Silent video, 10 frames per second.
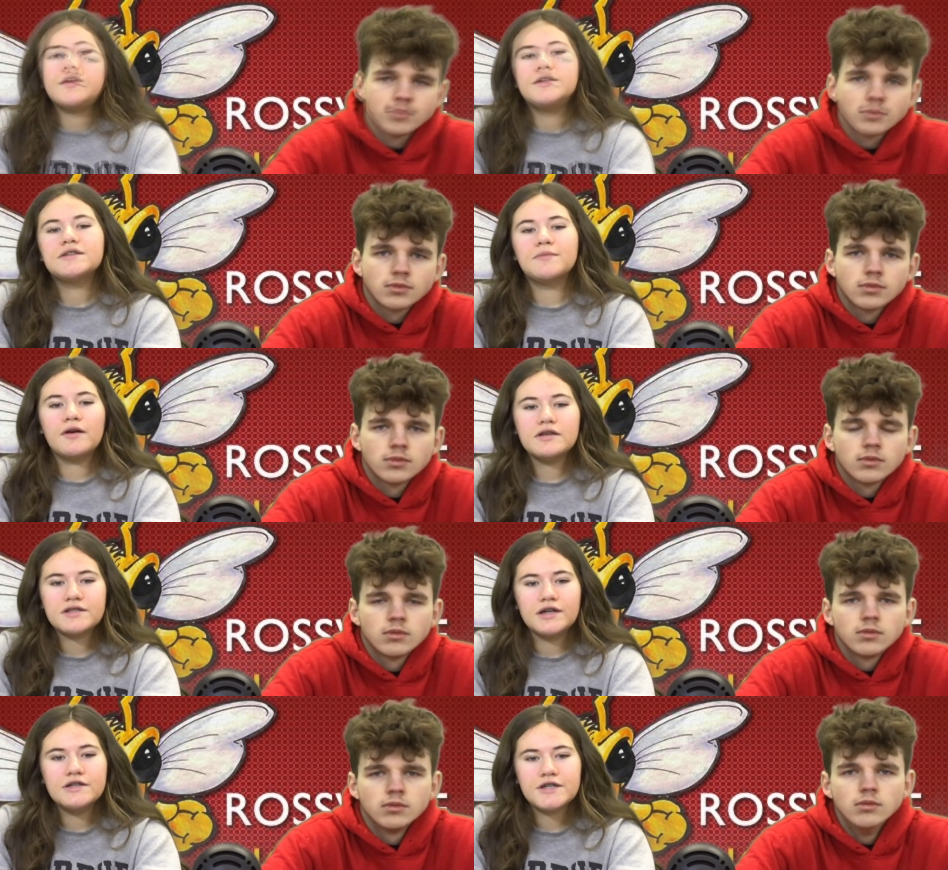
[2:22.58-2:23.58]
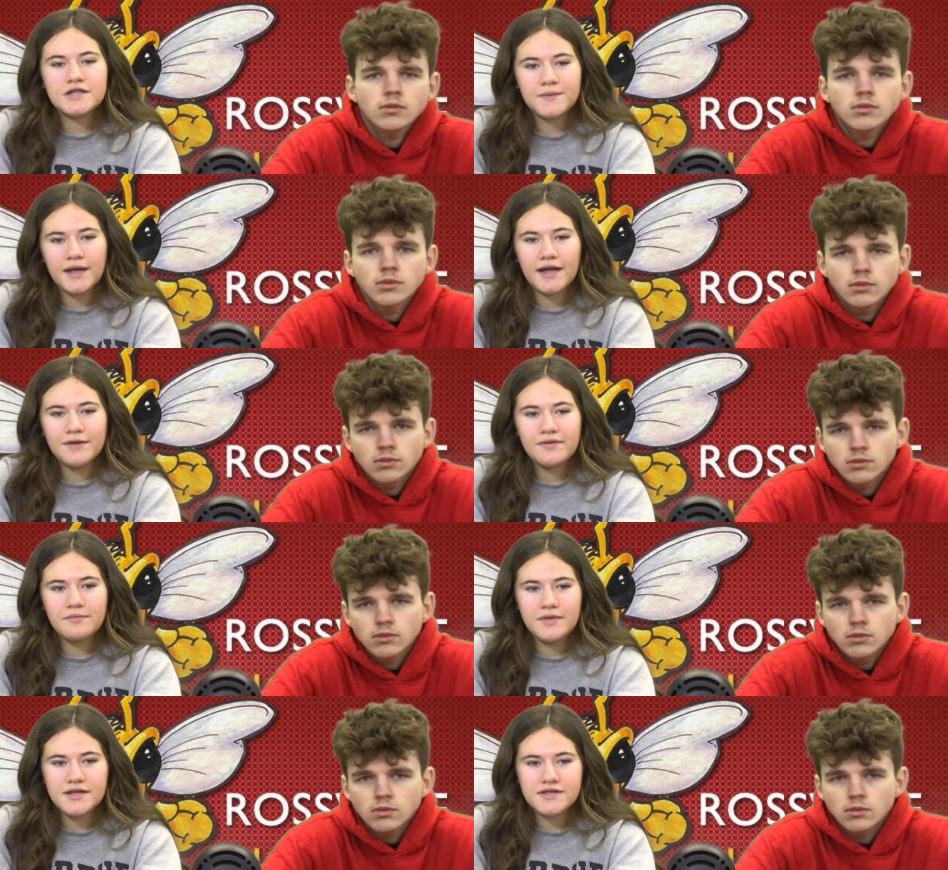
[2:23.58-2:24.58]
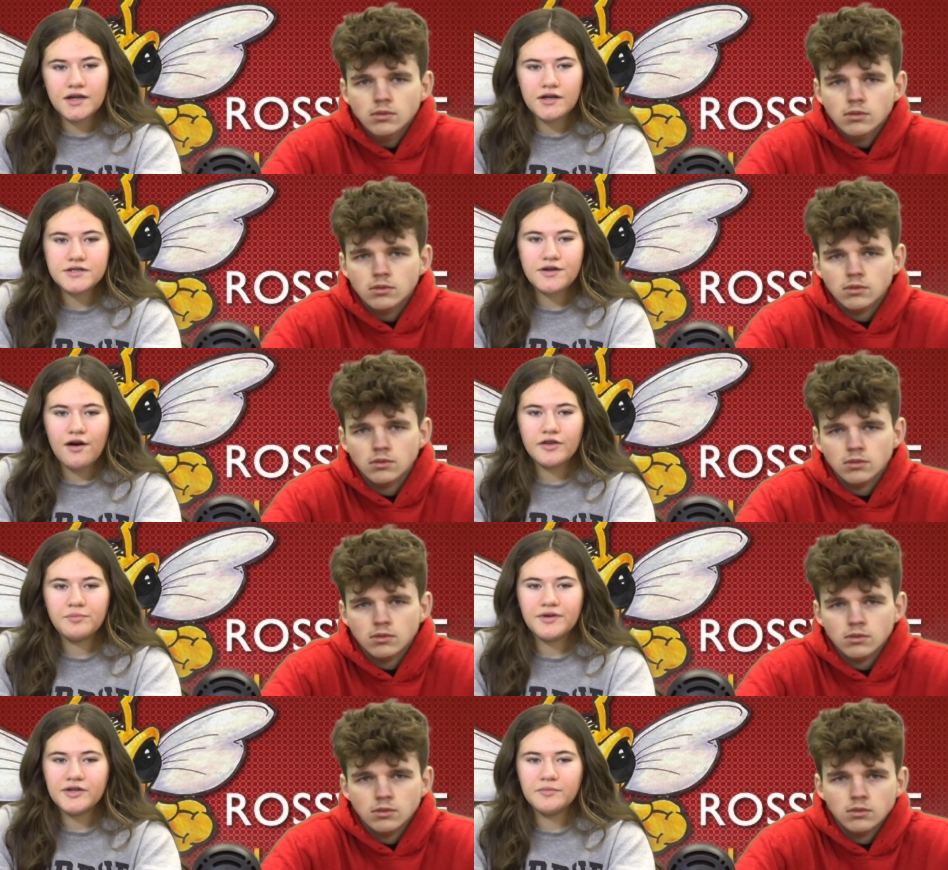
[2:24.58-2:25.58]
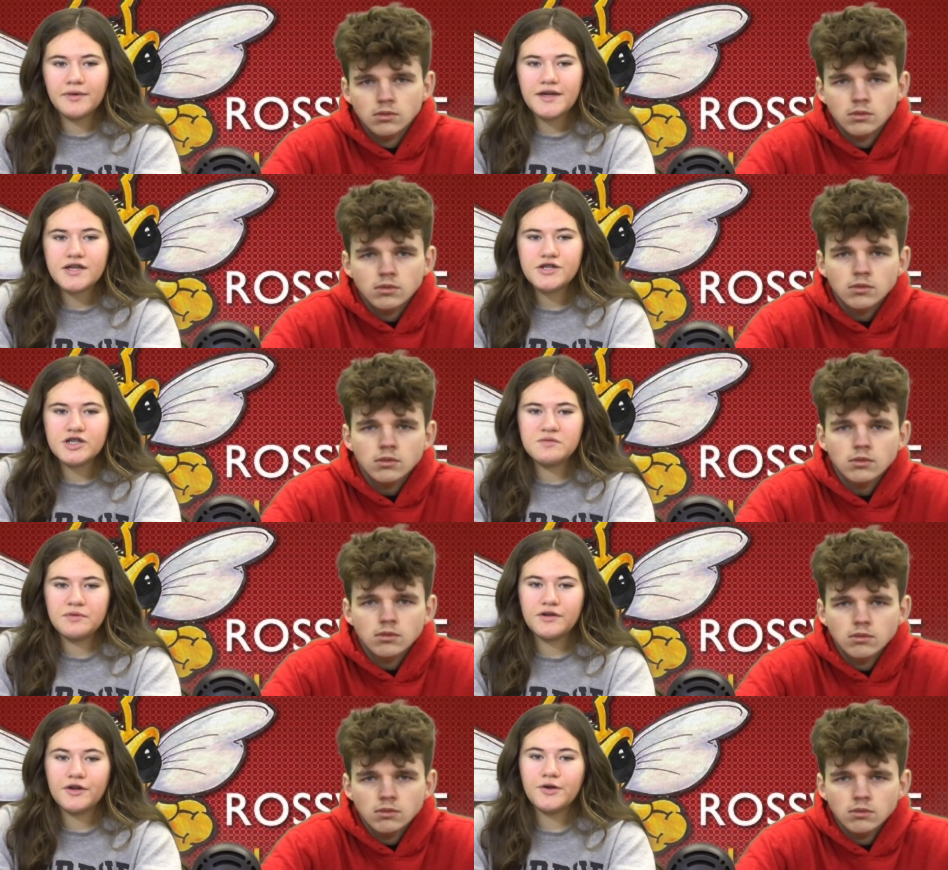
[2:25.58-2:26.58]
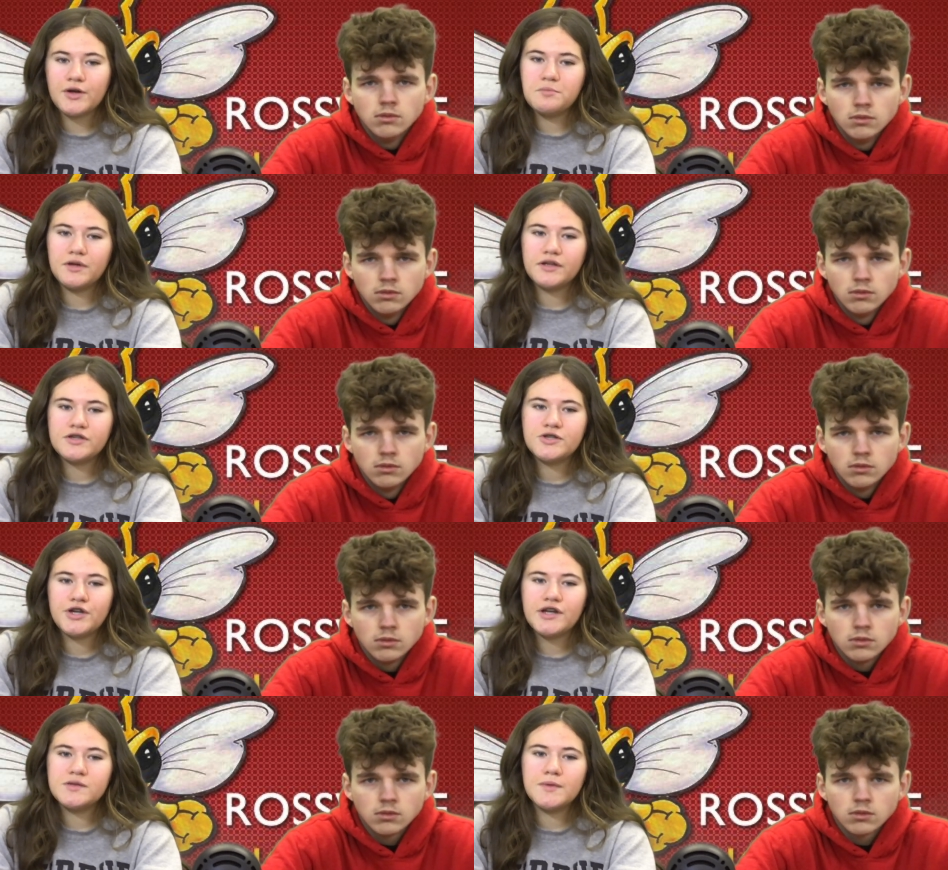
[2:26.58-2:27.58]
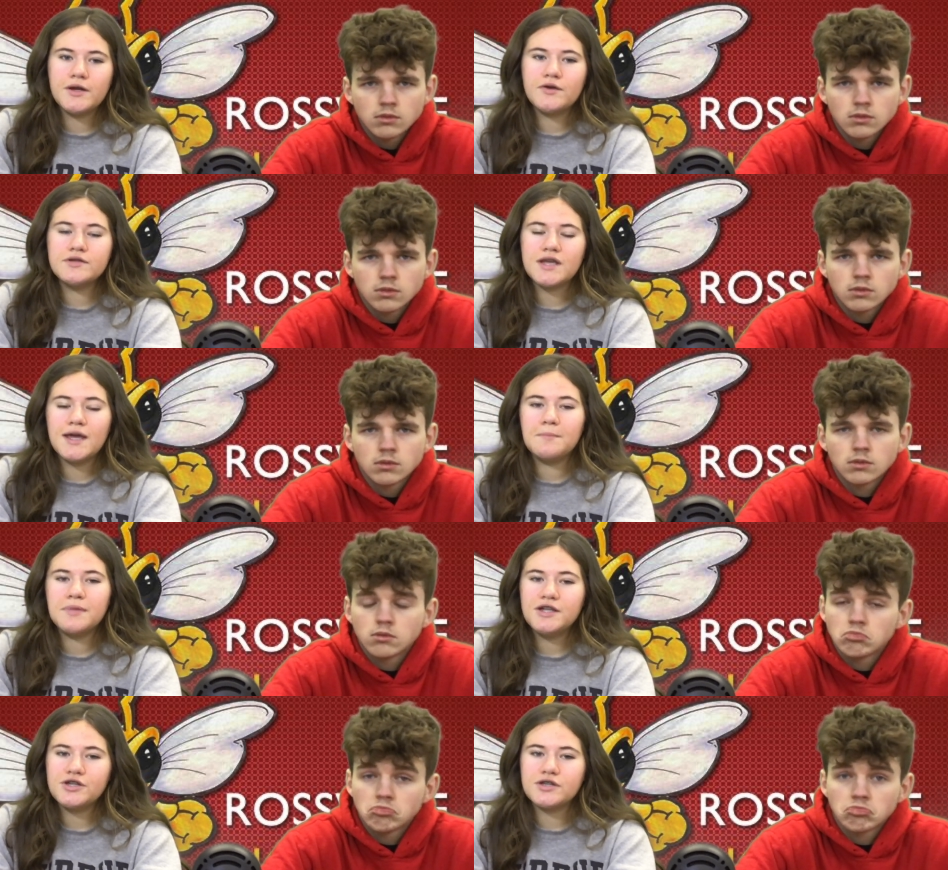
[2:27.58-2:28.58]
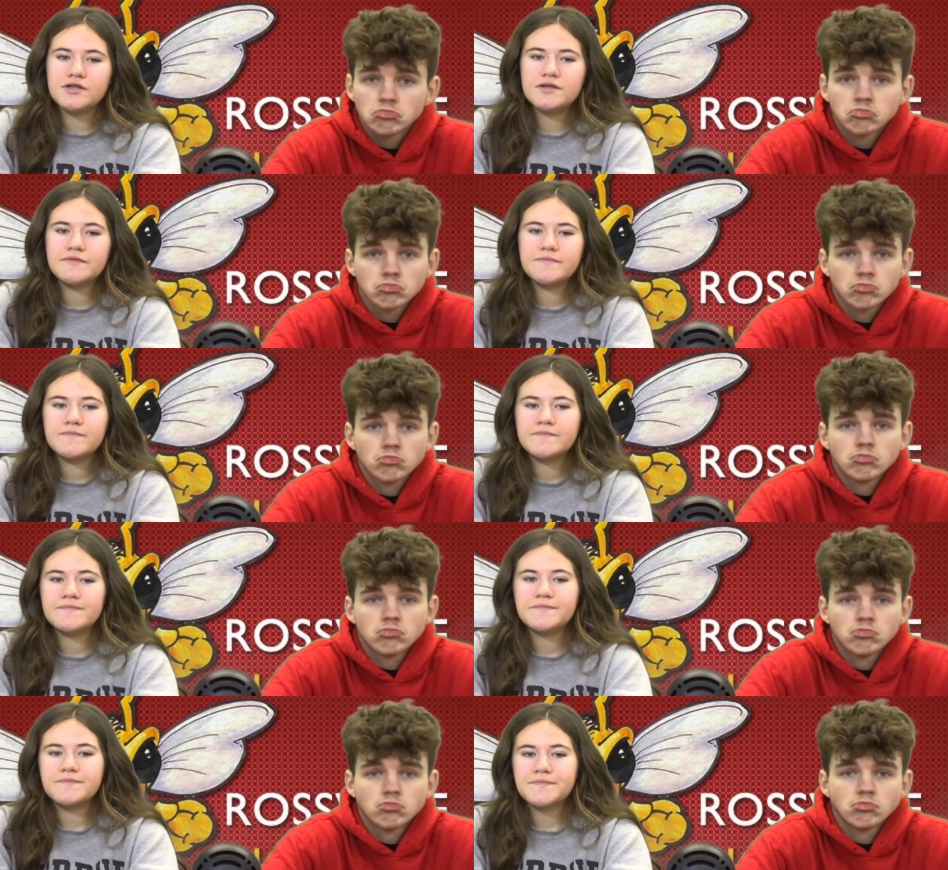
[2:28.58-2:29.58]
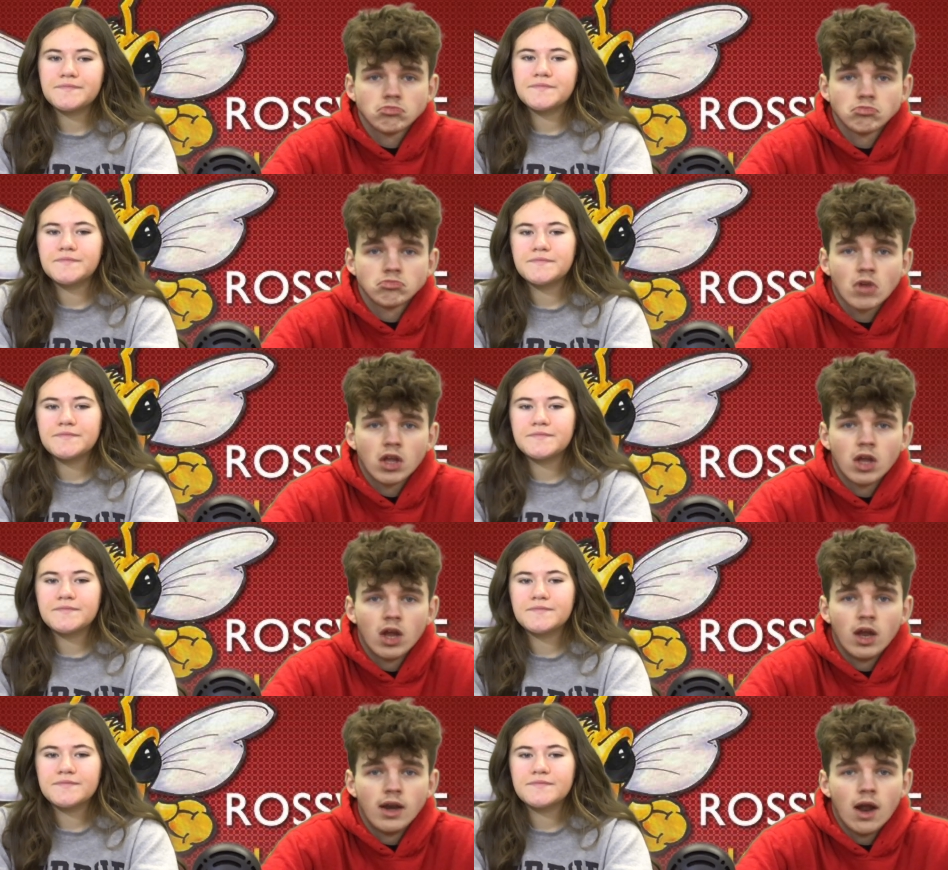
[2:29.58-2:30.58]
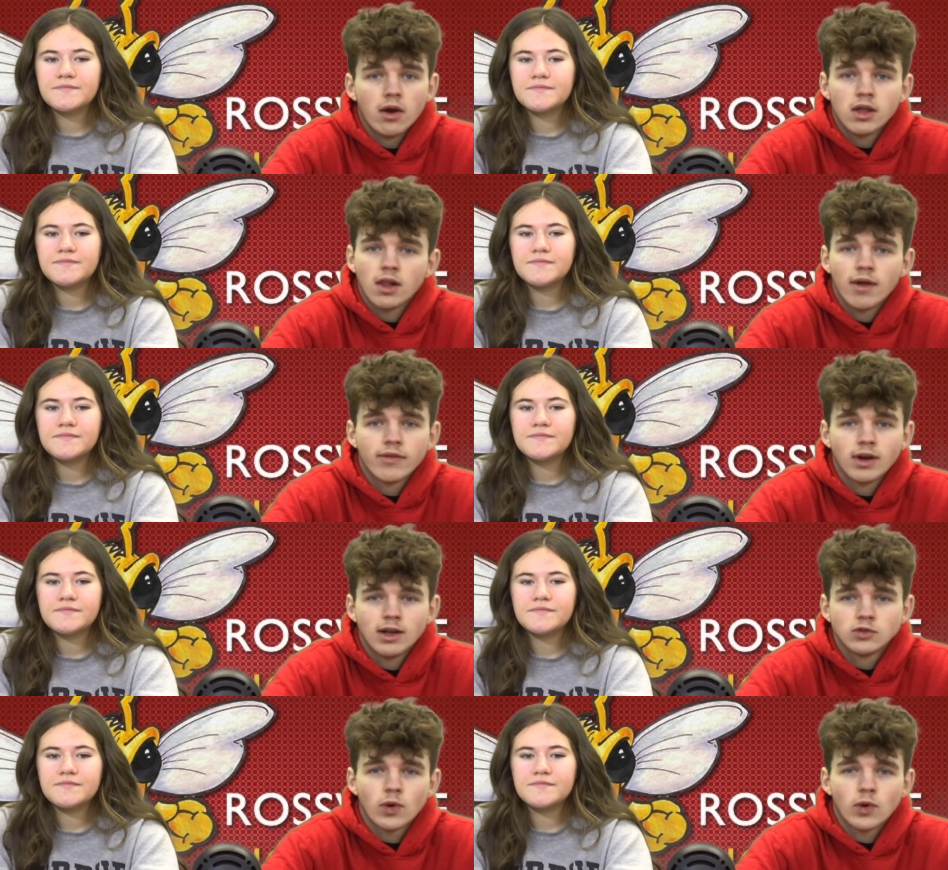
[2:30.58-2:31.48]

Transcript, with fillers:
Speaker 1: Tomorrow's lunch is spaghetti with meat sauce, garlic bread or bacon cheeseburger, green beans, cherry tomatoes, and peaches.
Speaker 2: And now to Eli for today's